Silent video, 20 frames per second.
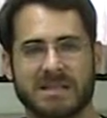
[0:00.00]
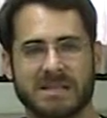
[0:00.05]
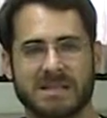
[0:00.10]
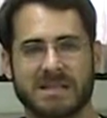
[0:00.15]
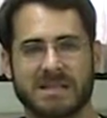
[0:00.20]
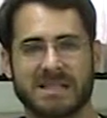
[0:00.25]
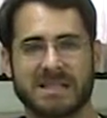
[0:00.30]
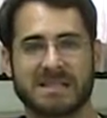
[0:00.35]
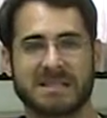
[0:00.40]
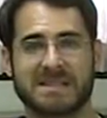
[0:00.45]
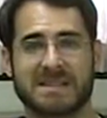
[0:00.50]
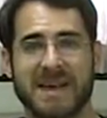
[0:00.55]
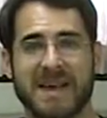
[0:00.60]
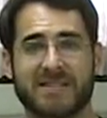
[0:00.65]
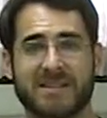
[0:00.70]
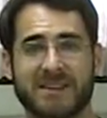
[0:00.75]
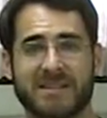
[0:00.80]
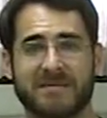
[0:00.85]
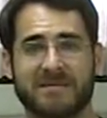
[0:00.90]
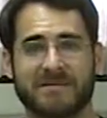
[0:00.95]
D7.
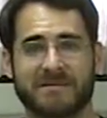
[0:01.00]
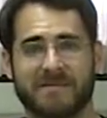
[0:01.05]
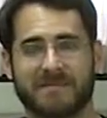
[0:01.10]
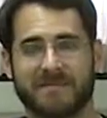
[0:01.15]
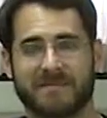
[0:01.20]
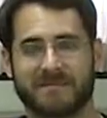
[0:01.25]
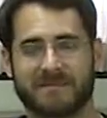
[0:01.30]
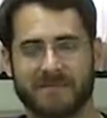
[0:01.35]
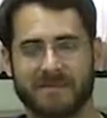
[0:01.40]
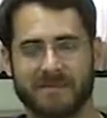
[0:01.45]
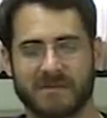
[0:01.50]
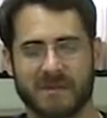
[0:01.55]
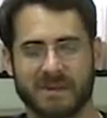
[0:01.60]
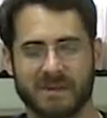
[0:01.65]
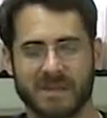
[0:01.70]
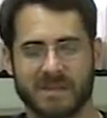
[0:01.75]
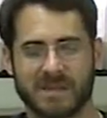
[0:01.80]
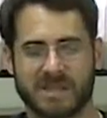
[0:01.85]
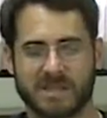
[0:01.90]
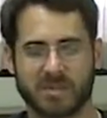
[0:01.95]

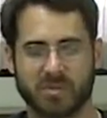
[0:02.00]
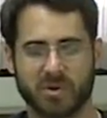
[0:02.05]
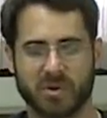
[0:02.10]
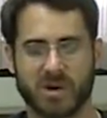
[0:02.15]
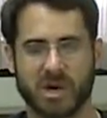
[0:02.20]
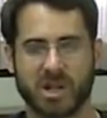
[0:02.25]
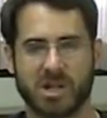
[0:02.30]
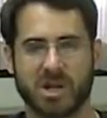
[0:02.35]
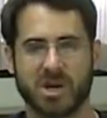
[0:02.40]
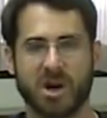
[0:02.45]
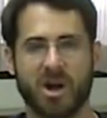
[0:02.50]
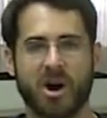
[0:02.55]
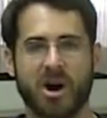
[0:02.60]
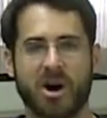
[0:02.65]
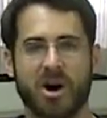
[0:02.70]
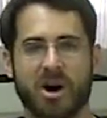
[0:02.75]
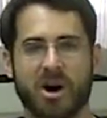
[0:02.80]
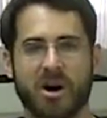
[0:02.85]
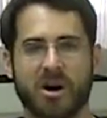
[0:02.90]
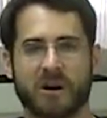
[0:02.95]
This is progression
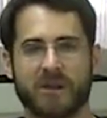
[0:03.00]
R.